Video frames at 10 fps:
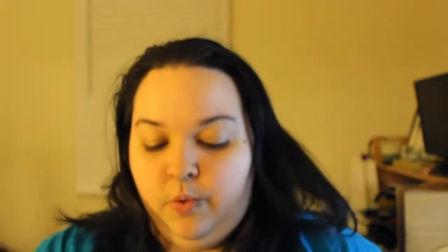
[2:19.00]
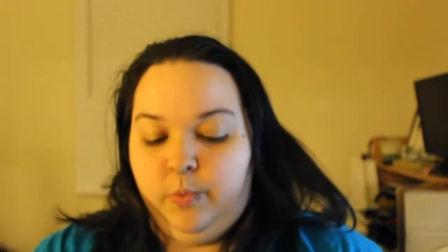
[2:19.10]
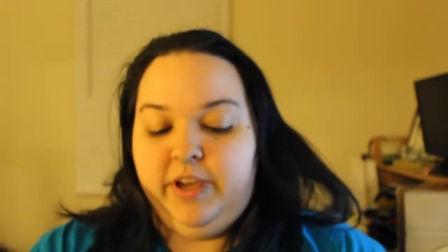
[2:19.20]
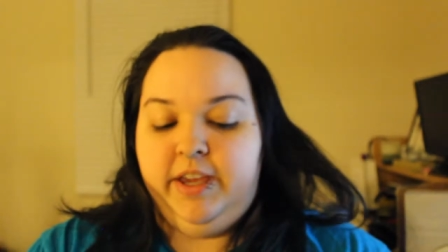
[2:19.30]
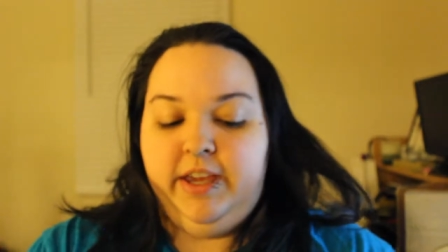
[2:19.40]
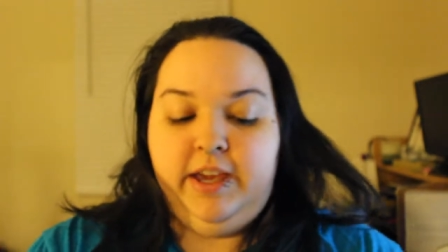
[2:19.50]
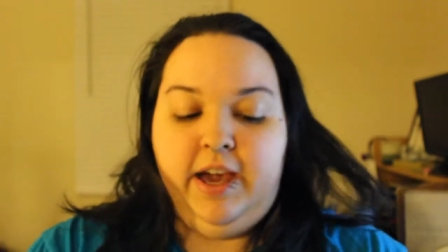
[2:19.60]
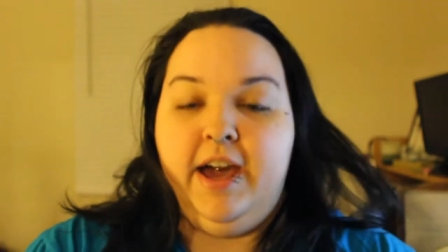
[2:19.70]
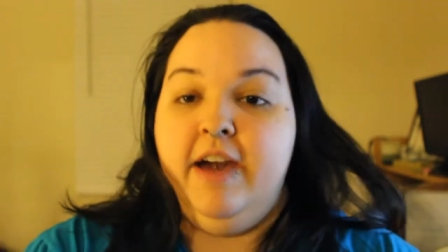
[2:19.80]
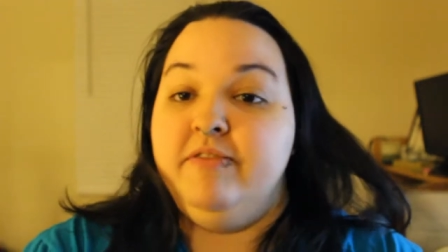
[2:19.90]
we I
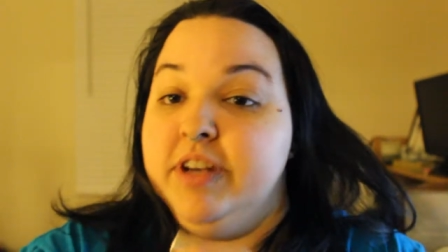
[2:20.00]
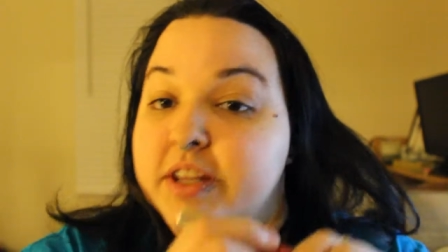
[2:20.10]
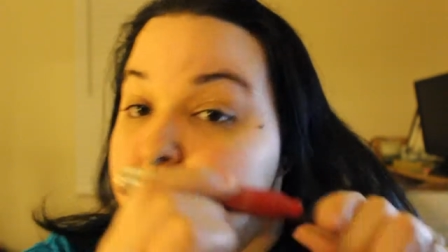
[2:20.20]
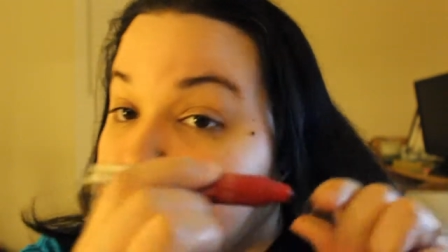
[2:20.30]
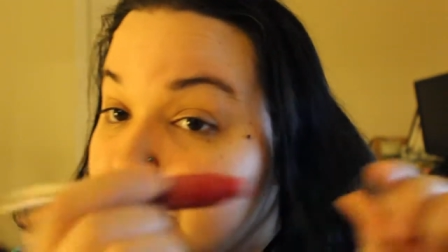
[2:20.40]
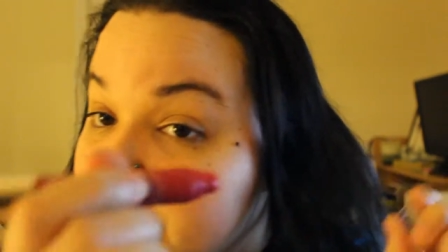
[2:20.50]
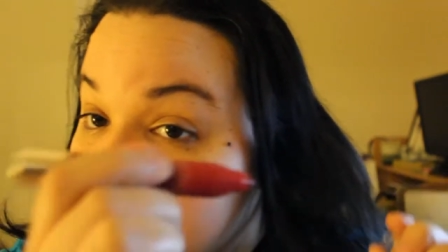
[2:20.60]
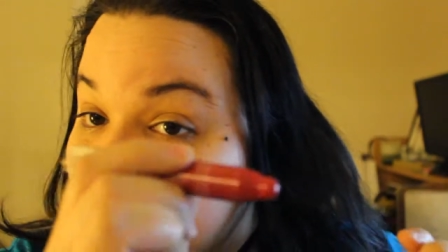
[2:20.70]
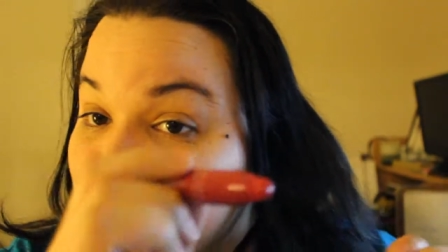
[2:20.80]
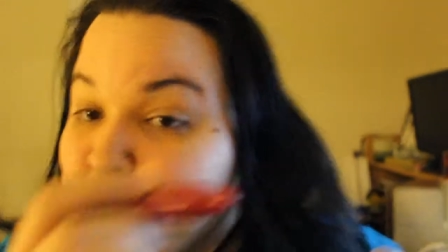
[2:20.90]
have another lip dome.